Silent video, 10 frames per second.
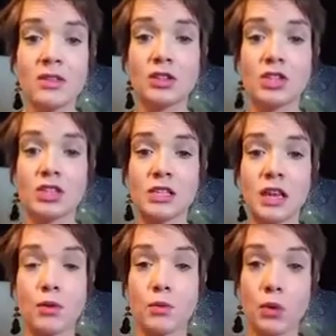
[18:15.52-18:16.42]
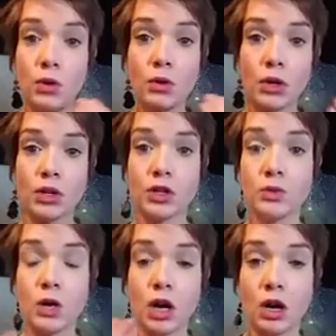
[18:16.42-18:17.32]
they'll just like roll
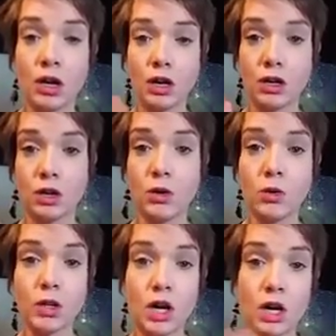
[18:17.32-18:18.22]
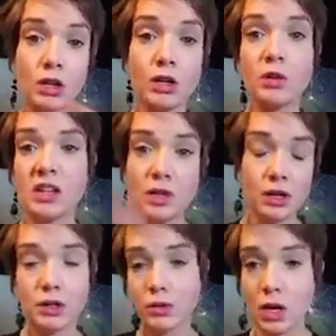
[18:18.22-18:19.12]
your old car loan into
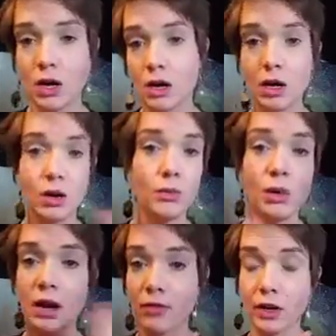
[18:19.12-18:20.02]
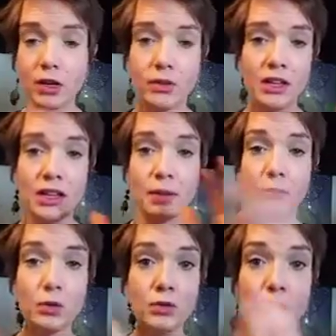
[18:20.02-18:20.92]
your new car, or whatever. They like
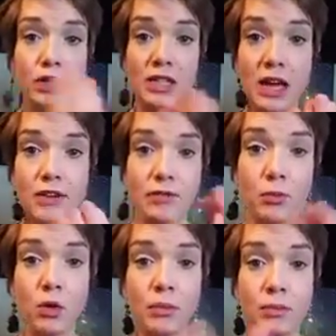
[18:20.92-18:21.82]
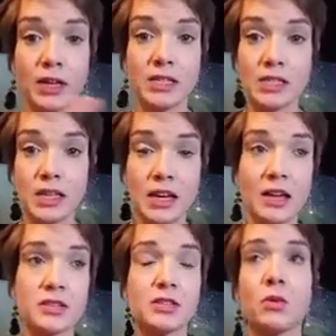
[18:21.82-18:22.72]
move your debt from one place to the
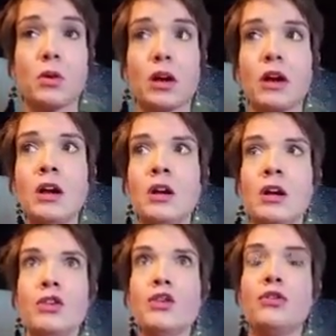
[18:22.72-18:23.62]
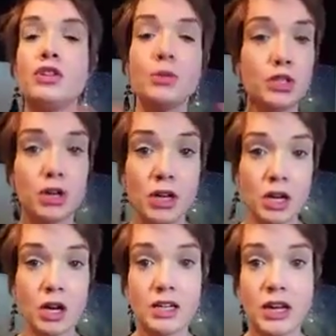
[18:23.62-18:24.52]
next. Or you have too much
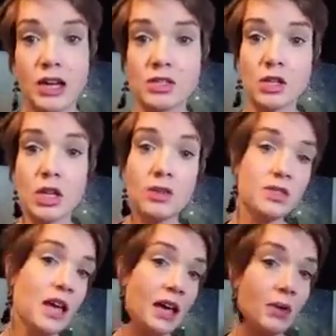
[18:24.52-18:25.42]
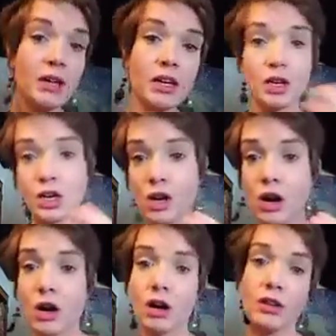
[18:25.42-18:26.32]
credit card debt, so they use the equity in your
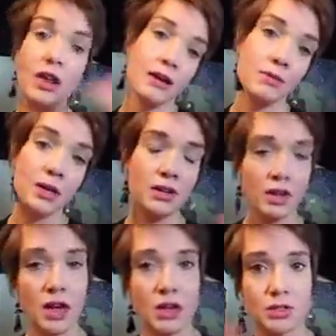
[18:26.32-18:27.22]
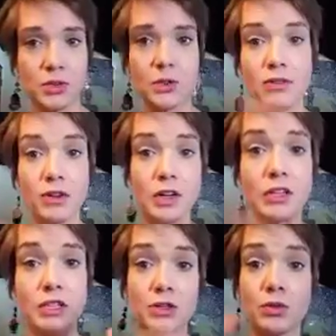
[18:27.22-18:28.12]
car or the equity in your house or whatever you
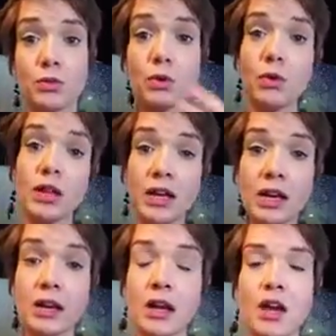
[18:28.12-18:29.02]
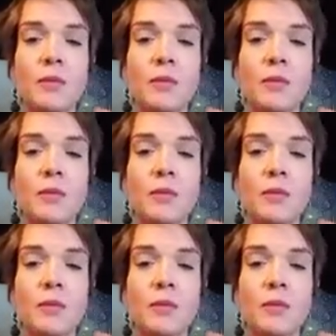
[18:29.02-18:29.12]
need to do to roll it in,